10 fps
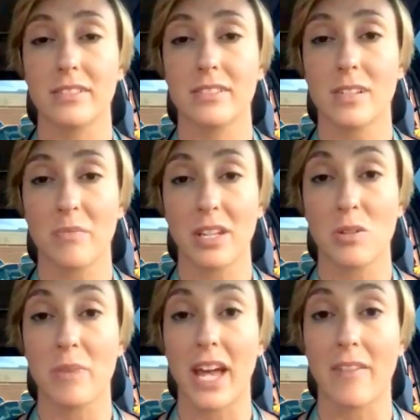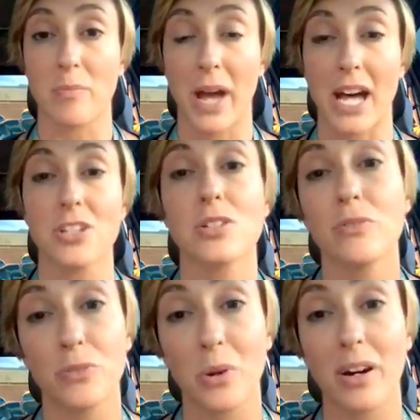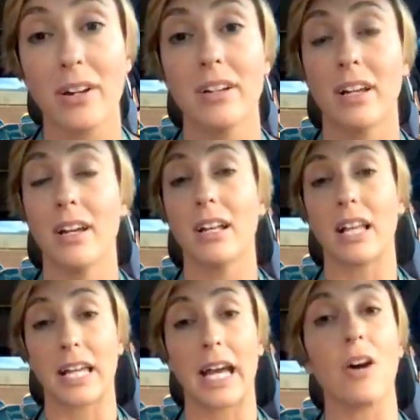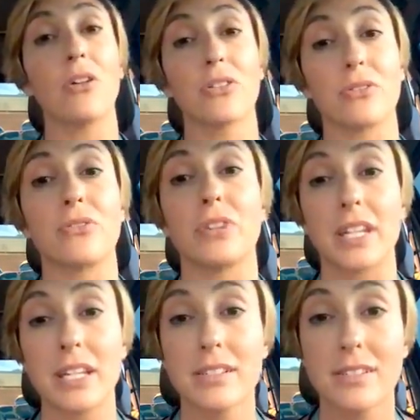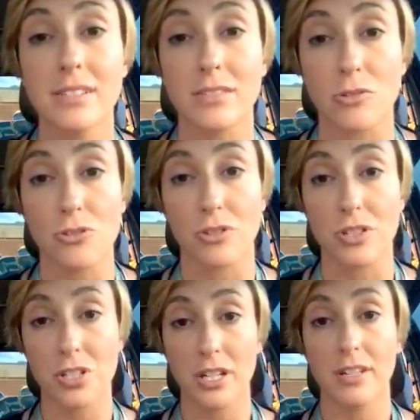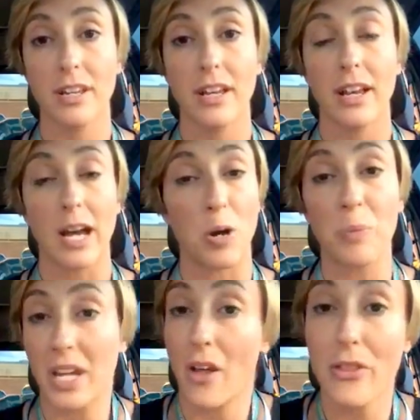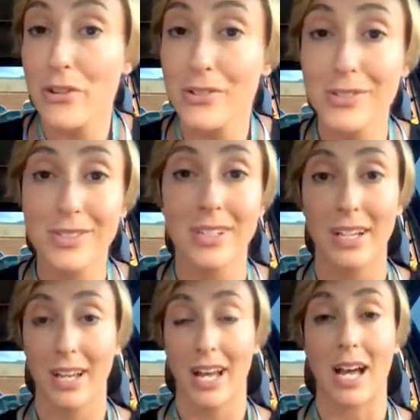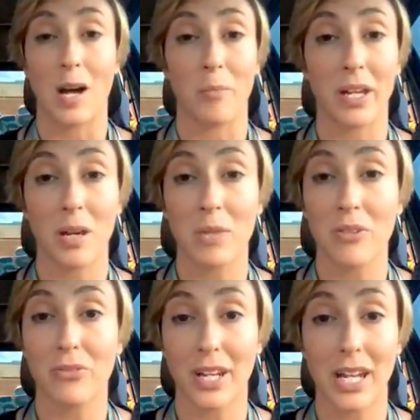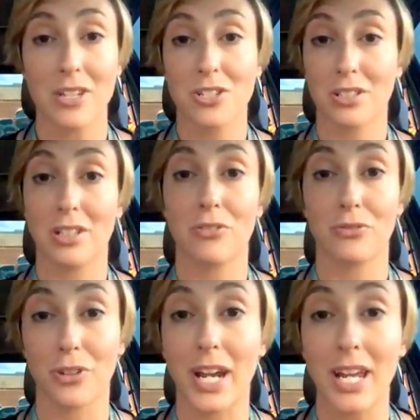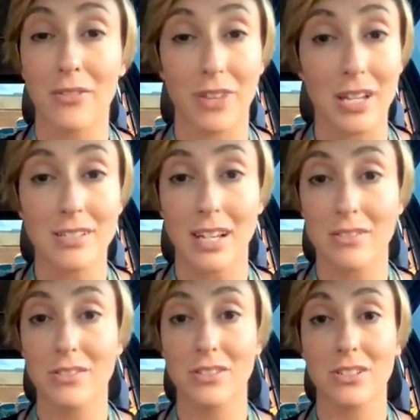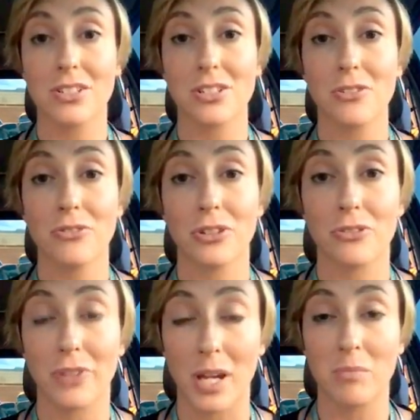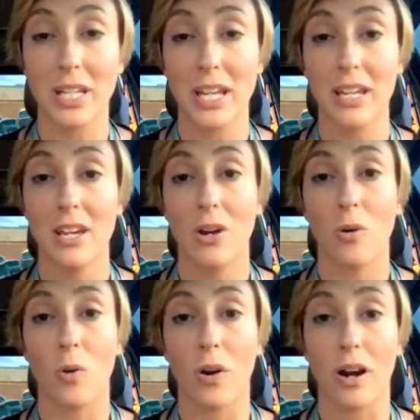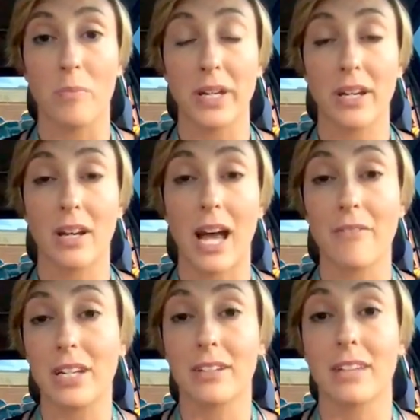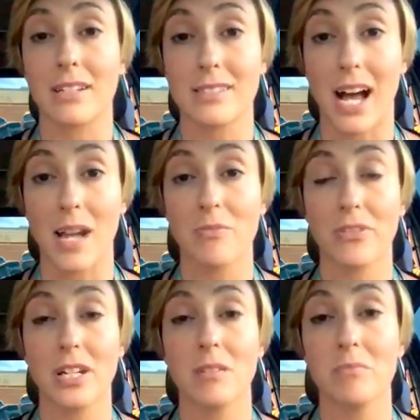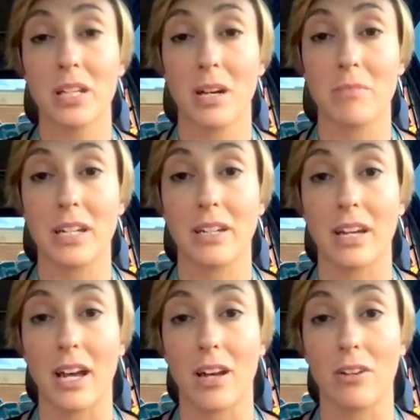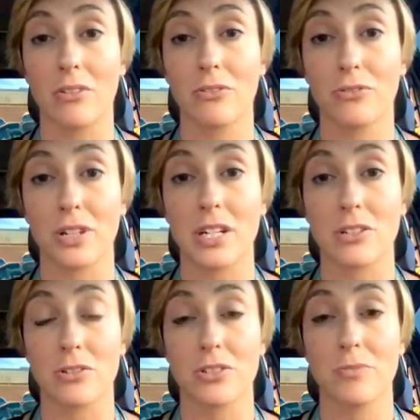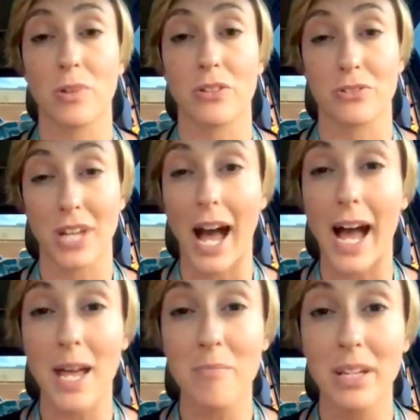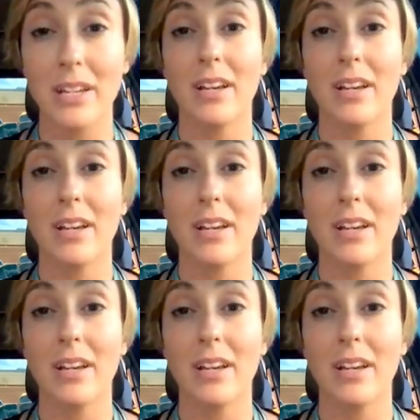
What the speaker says: something you may have a passion for, like health and fitness, nutrition, helping others, becoming financially free, if that sounds good to you for your family, or having that time freedom, becoming free in with your time,